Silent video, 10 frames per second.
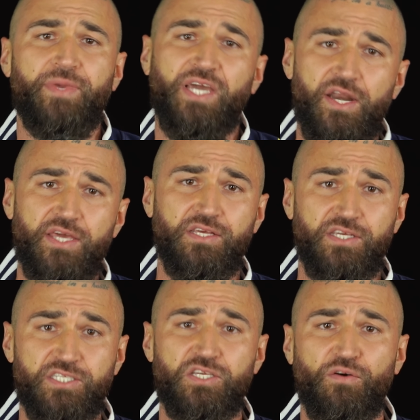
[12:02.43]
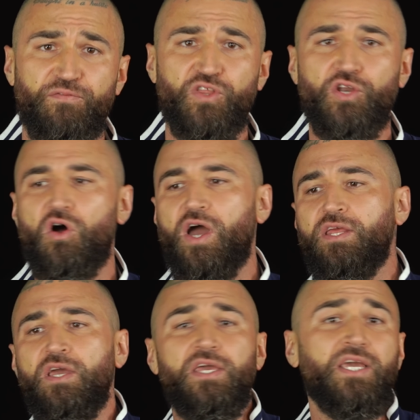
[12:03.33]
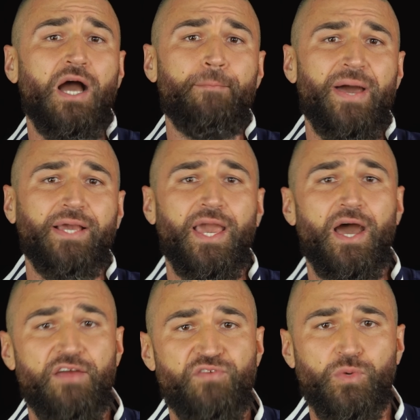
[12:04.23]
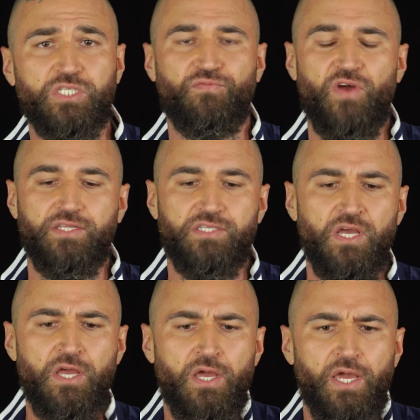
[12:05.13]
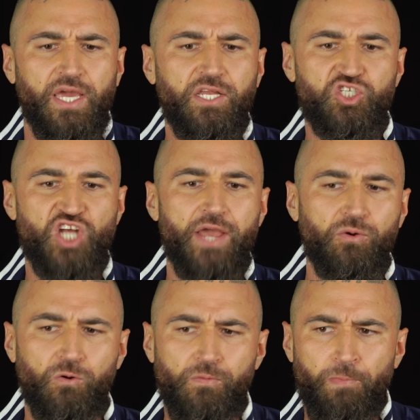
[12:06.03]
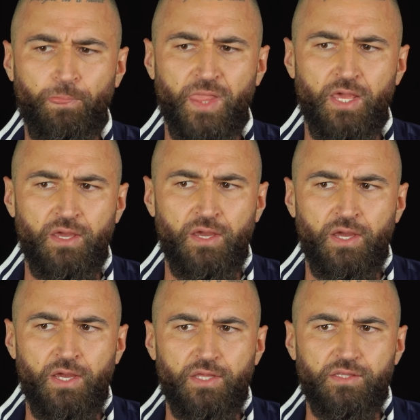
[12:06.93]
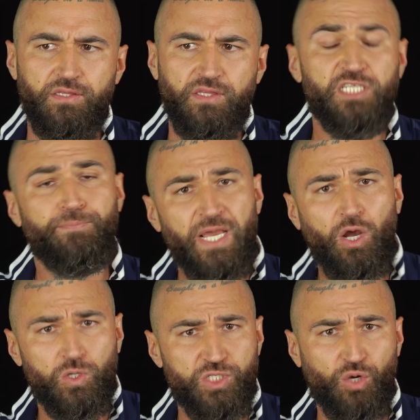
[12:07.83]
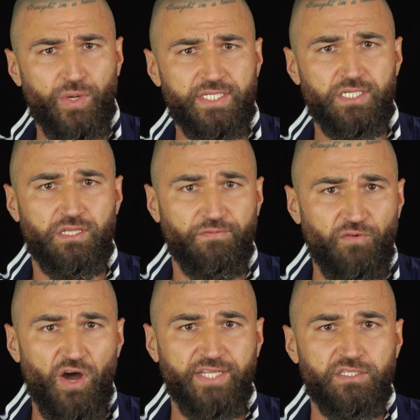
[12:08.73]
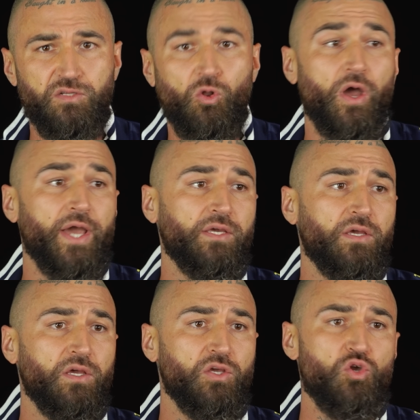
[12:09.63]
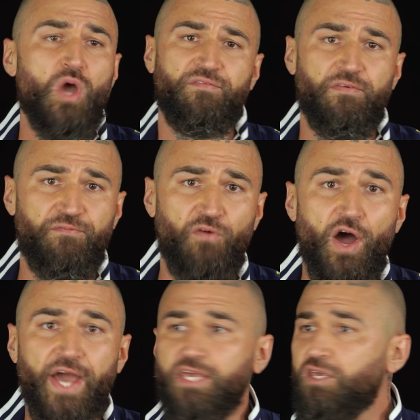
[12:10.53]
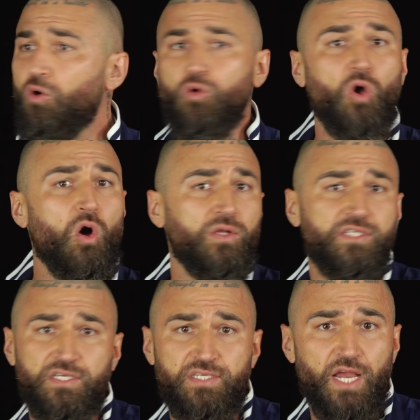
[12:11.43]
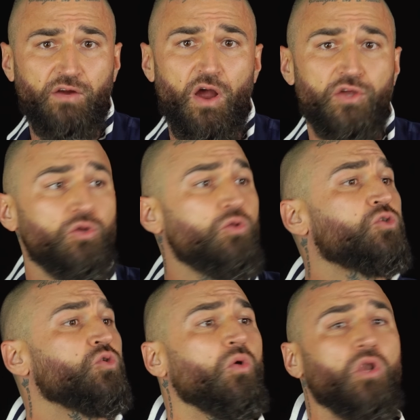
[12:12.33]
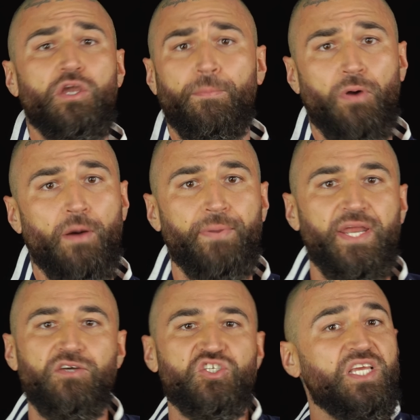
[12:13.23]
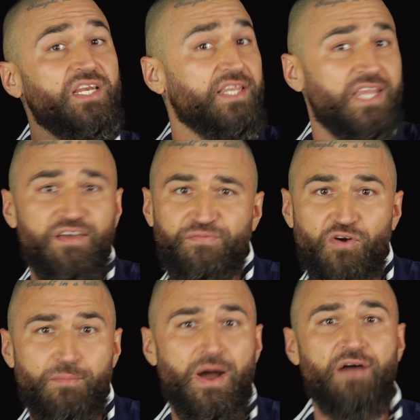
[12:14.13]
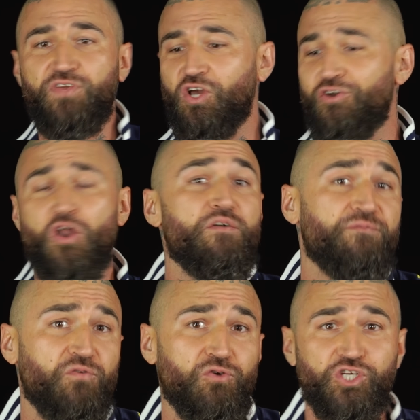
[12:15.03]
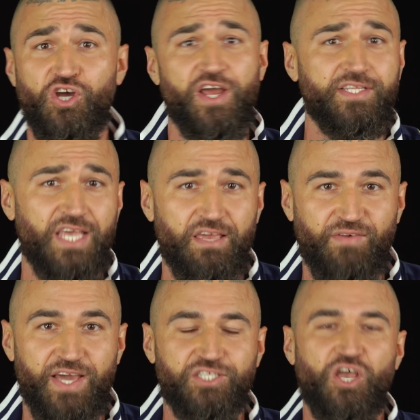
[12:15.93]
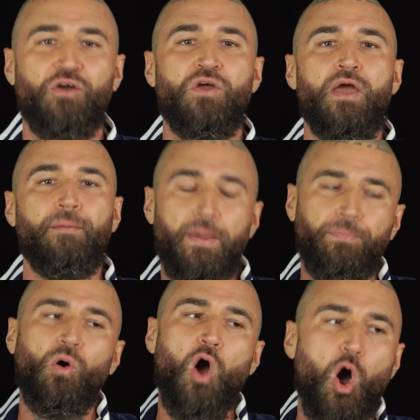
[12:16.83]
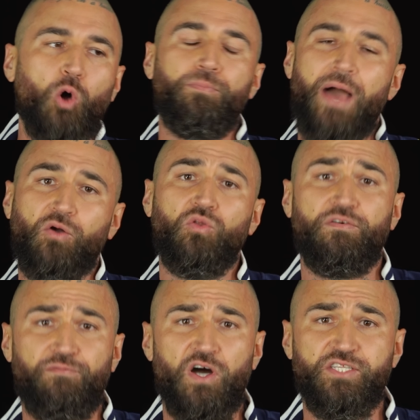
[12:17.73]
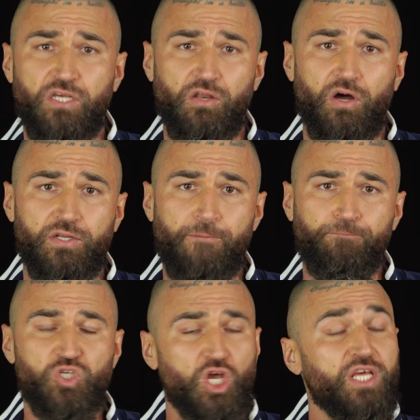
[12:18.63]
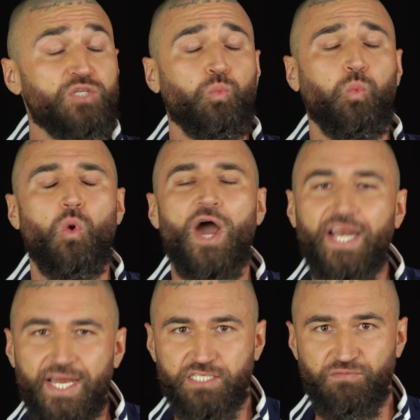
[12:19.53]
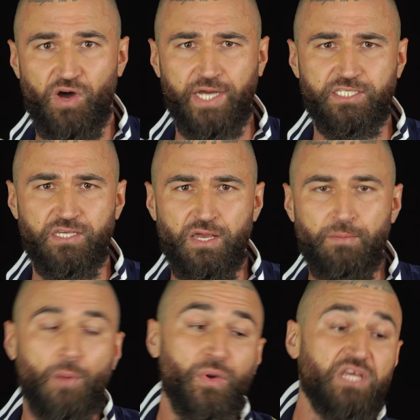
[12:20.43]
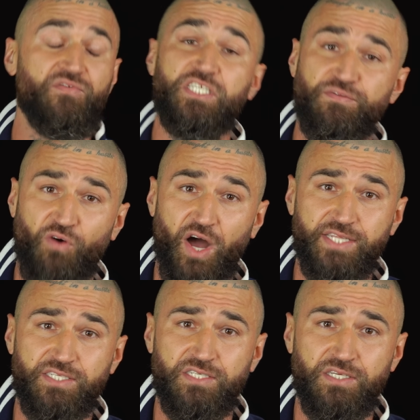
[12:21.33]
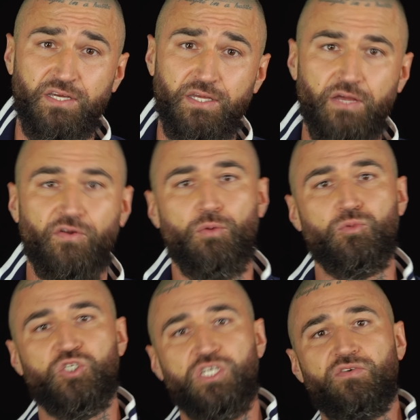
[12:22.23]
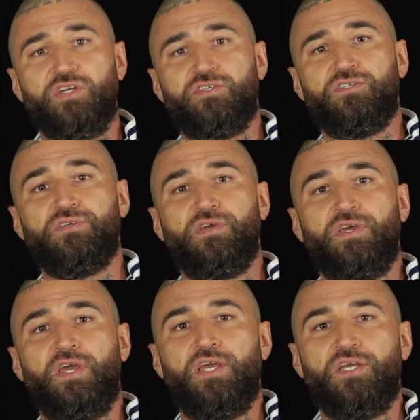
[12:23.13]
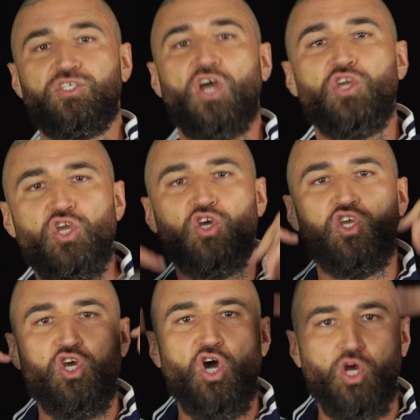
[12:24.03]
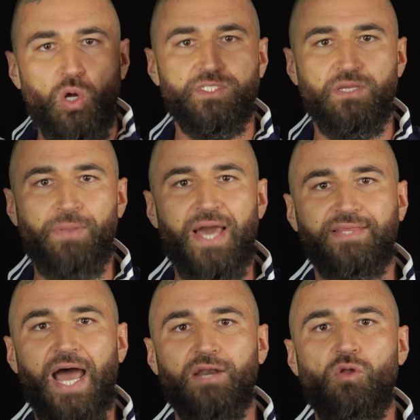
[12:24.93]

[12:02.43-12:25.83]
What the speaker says: You go to your cell for the night, you come back out, everyone's friends. In jail, there's big consequences to fights. Like, you have a fight, you're gone to Segro, you lose all of your property, you're sitting in there for a month, you got no food, you got no TV. So people hold back on the fights a lot. So there's way less fights. But when there is fights, they're a lot more serious. So you got to contemplate that.